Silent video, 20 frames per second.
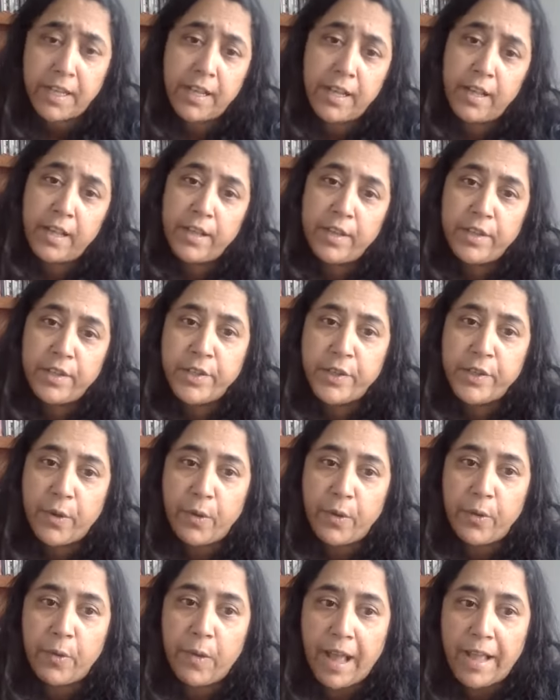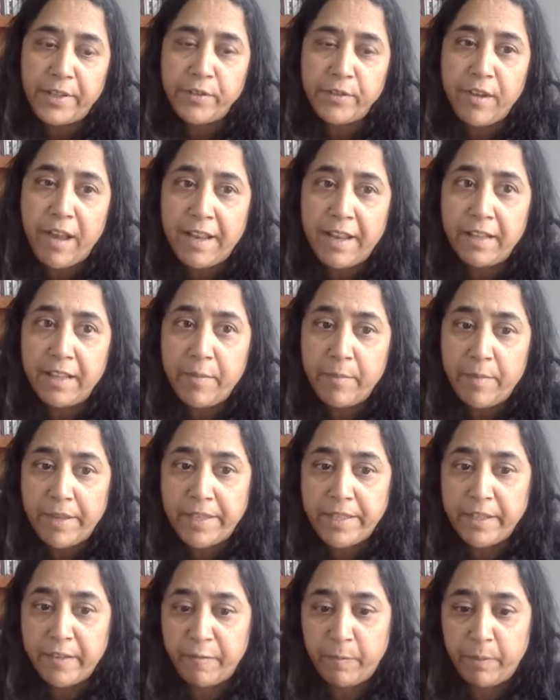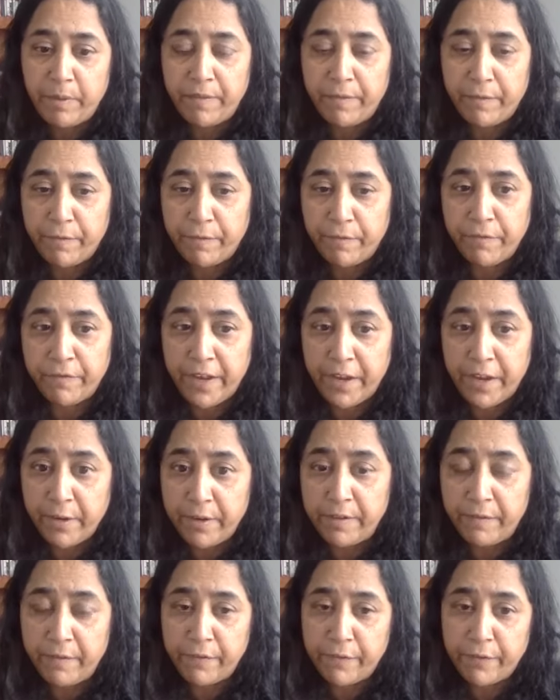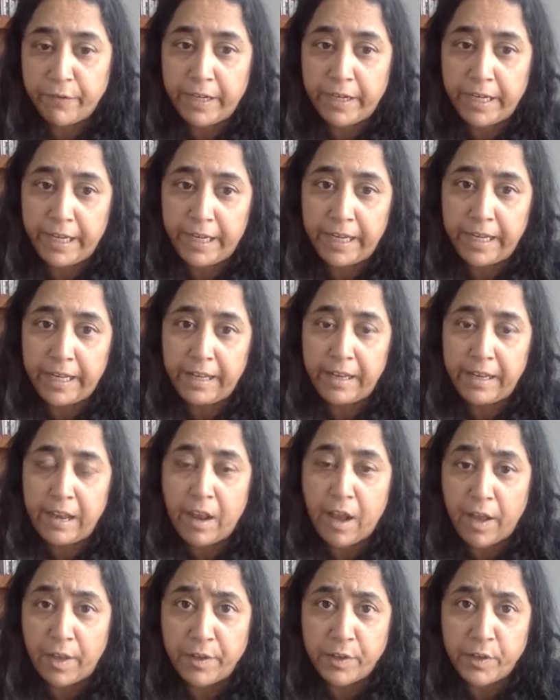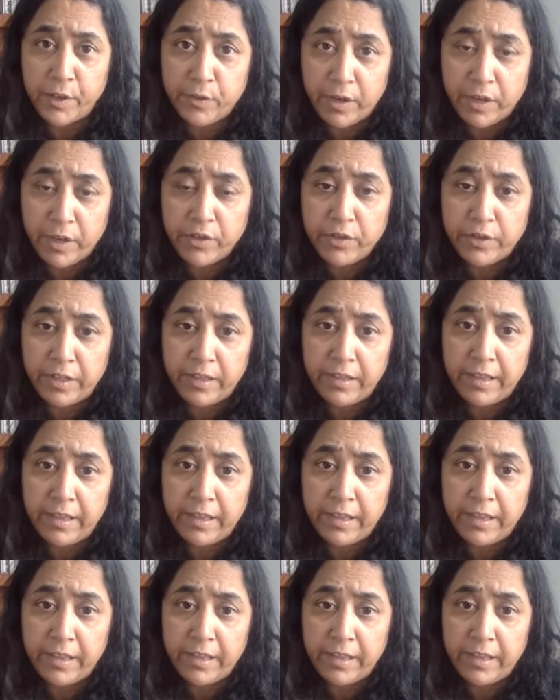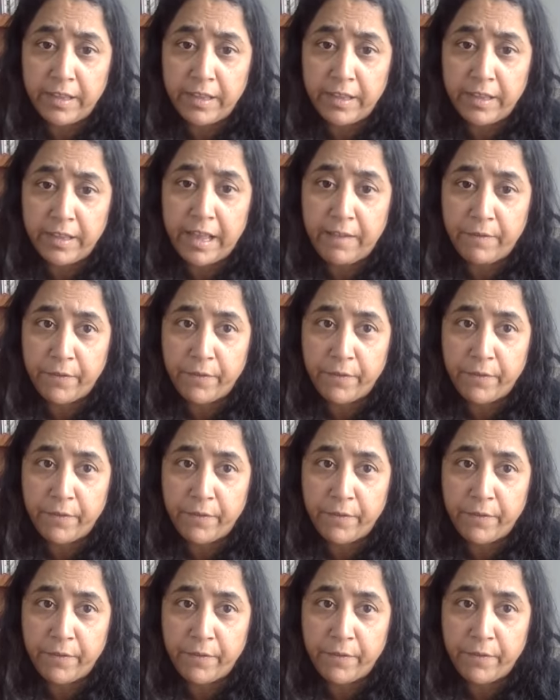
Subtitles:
So I try to let myself be very free and unstructured in that for